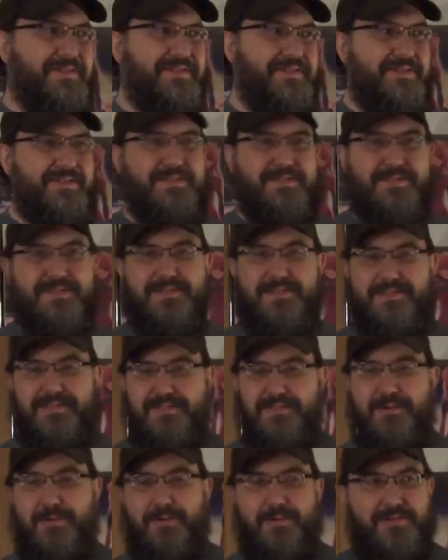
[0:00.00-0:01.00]
his
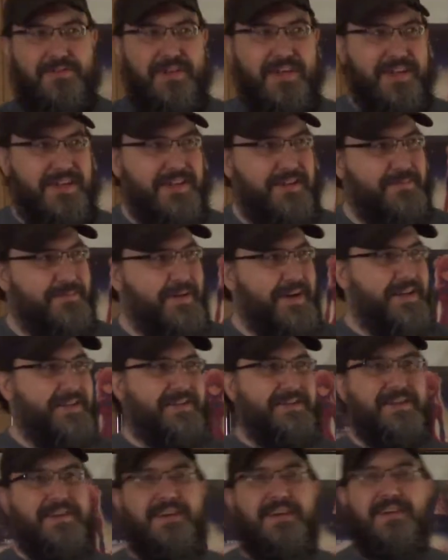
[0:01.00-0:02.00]
soul taken by
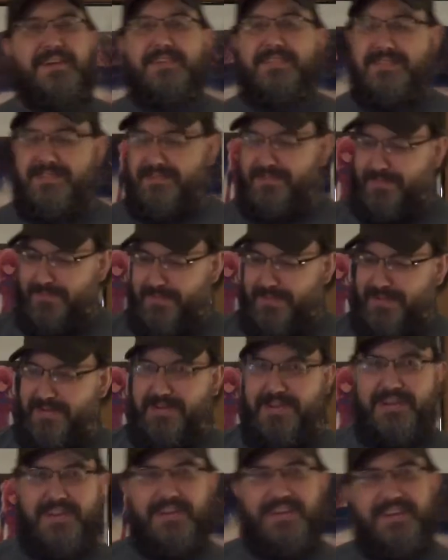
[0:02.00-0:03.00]
the
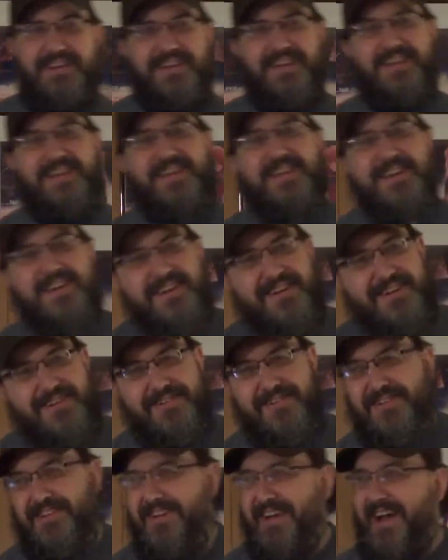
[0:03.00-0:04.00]
stupid
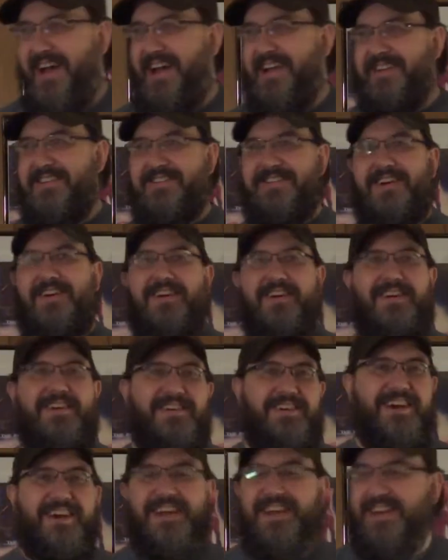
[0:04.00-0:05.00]
good guy
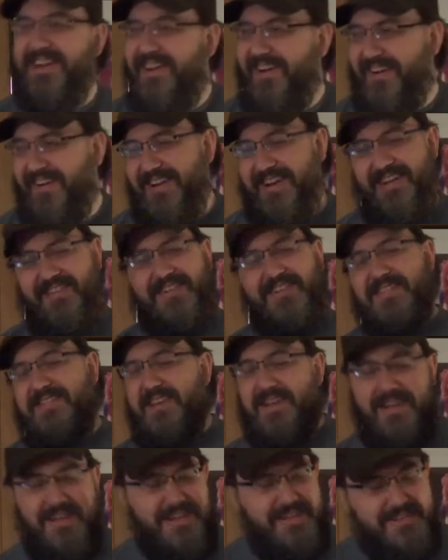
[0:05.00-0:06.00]
doll, right? No, anyways.
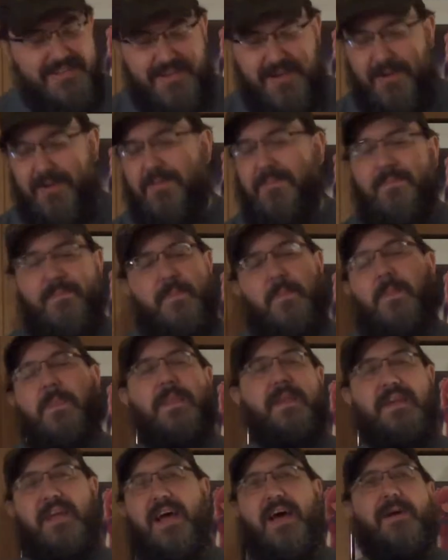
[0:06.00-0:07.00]
So,
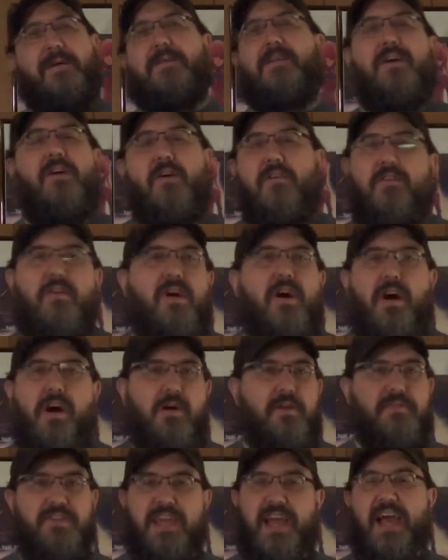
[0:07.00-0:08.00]
yeah,
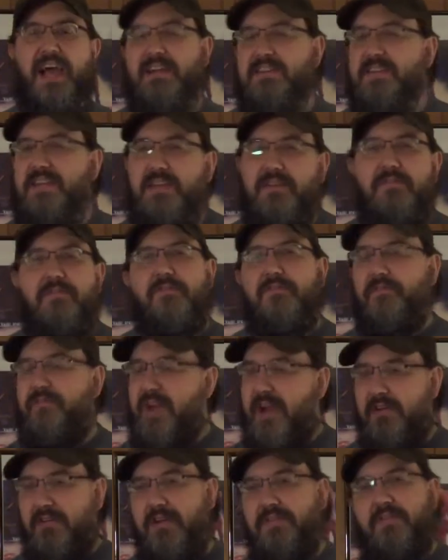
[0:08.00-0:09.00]
overall, the acting,
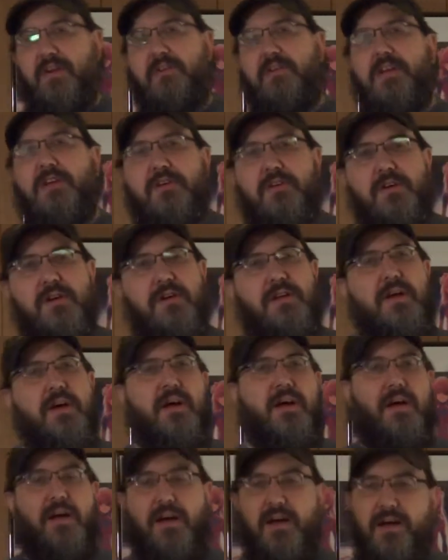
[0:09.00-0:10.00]
very, very good.
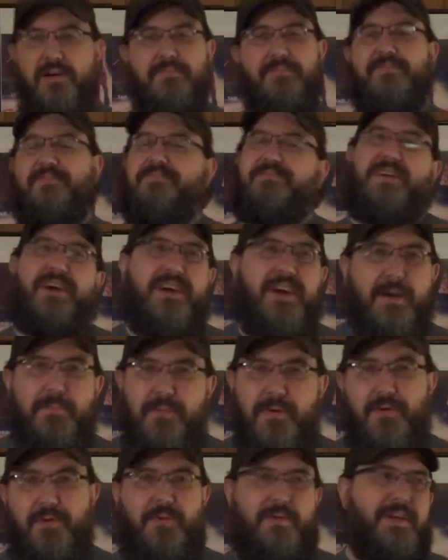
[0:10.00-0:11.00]
A
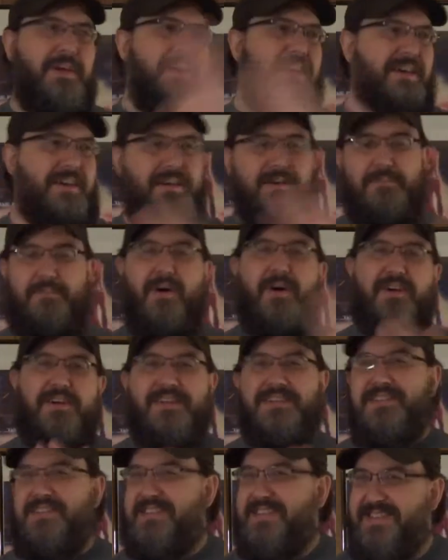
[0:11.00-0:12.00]
couple
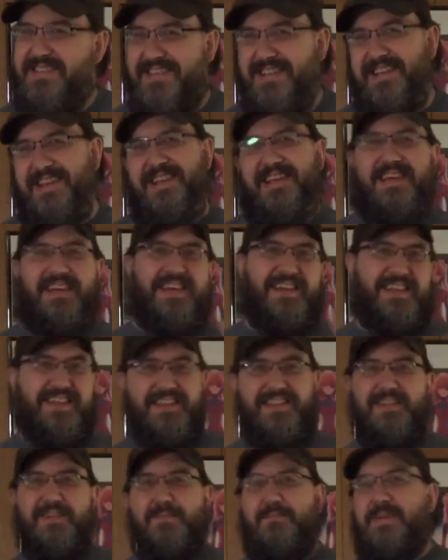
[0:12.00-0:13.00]
parts, a
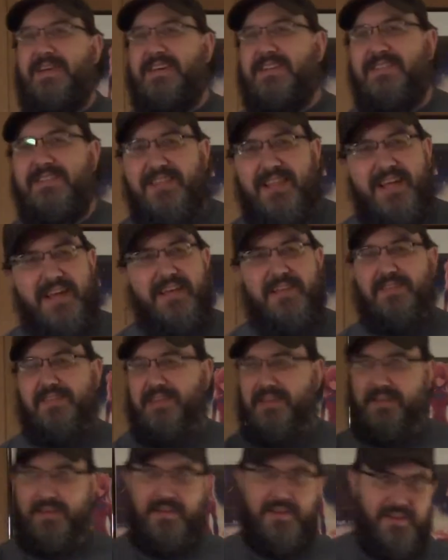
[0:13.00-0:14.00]
little miss, like
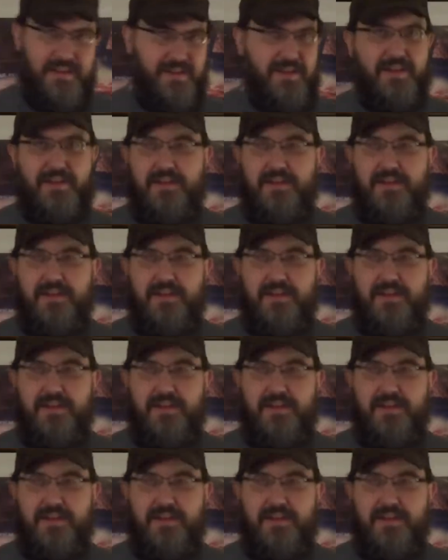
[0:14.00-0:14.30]
the